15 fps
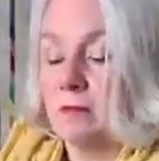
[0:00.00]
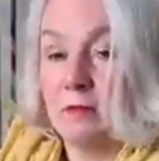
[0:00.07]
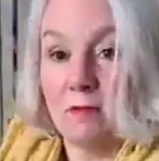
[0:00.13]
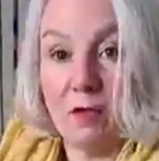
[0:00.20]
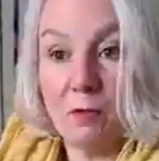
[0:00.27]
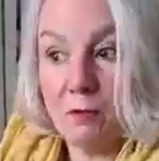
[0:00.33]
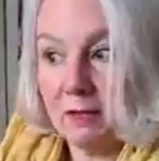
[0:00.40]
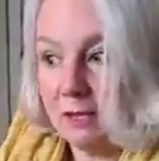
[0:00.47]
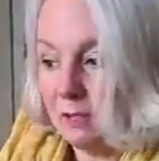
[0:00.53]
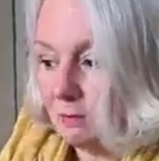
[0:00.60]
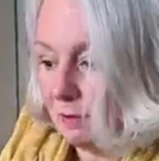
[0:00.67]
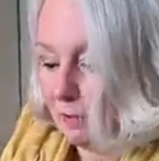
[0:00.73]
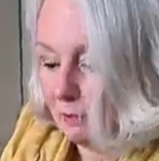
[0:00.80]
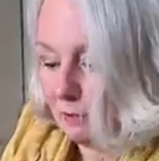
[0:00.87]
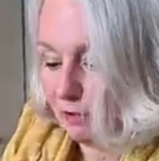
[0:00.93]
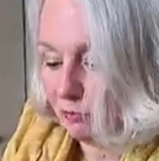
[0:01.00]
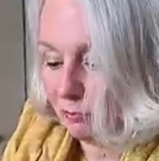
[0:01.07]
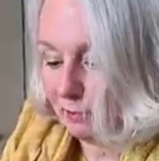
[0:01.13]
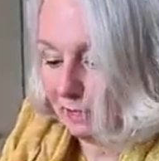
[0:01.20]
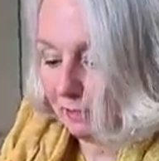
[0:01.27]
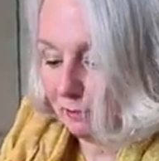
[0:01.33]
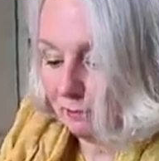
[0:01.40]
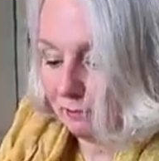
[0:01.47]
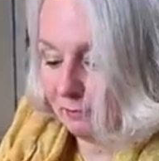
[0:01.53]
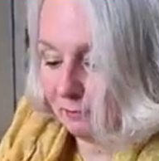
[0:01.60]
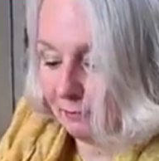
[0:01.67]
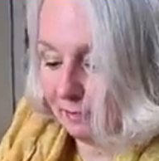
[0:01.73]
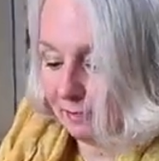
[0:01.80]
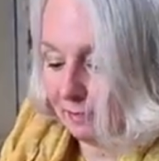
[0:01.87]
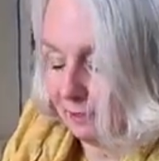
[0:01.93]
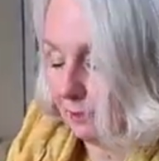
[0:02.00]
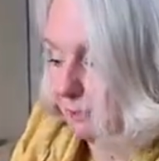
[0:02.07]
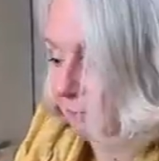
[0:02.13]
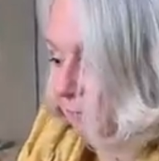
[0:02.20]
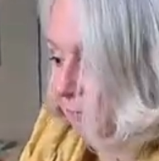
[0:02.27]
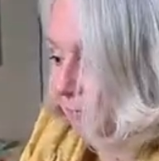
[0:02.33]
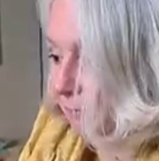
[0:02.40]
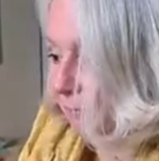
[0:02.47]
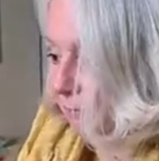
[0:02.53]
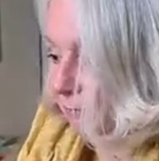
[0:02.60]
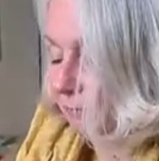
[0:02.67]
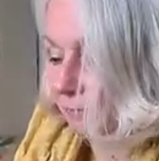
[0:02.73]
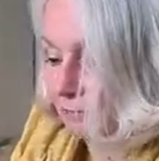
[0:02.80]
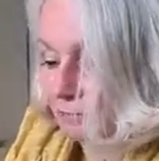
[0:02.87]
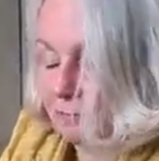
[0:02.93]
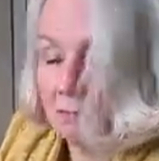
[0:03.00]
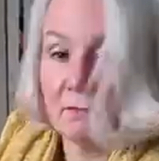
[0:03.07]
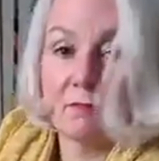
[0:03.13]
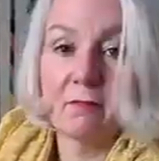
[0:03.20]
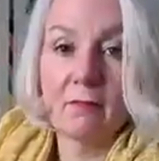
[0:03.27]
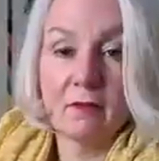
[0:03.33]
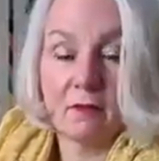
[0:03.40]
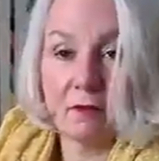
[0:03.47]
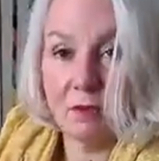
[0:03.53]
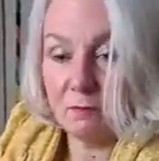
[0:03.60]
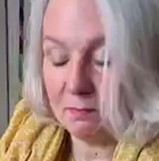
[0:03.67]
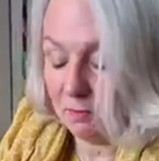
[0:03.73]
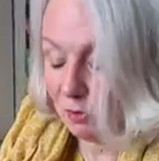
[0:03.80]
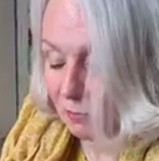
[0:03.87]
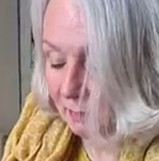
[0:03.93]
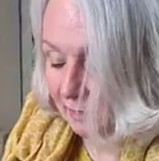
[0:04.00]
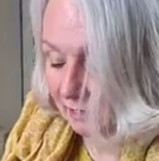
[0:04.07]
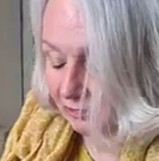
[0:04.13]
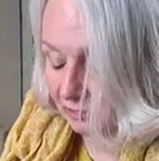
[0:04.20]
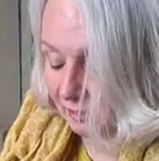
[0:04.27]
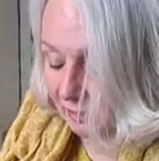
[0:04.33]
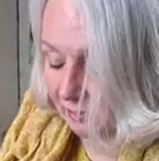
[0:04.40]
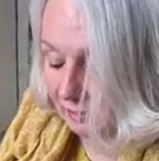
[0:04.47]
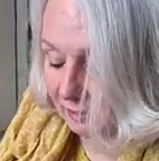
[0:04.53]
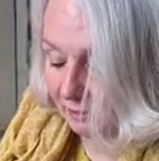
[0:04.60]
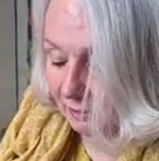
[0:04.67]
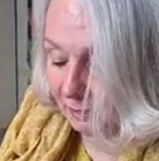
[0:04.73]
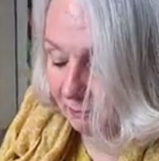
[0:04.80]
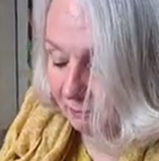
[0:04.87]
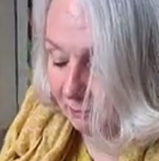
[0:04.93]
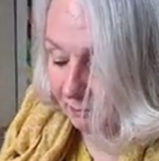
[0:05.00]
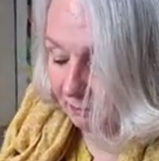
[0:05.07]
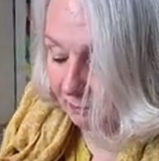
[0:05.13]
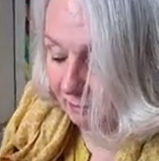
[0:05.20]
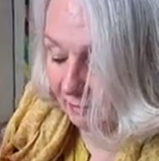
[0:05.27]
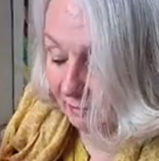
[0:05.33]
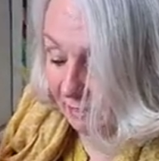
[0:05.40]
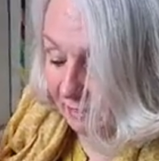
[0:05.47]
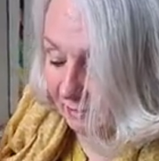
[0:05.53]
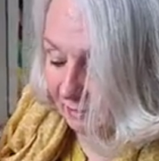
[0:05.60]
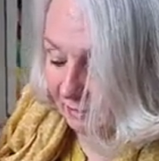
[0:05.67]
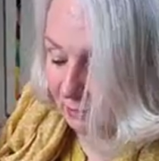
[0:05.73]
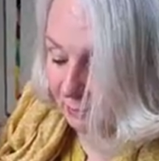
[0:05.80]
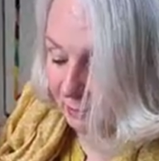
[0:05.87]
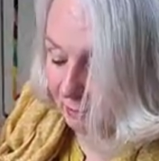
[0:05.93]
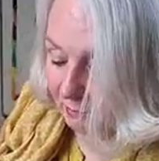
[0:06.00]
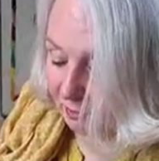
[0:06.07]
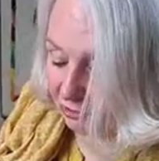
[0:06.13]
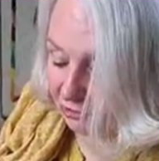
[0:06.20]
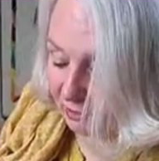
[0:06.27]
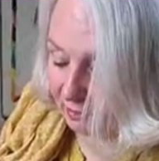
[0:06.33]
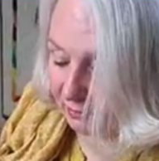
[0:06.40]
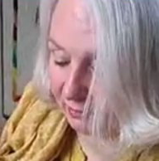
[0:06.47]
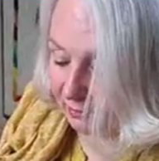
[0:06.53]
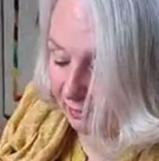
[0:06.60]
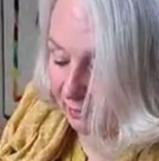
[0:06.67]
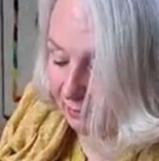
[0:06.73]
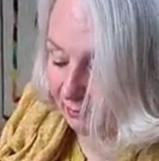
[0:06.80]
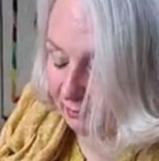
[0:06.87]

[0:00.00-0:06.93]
So I want to hear about what everybody else is making. Who managed to get the did anybody manage to get the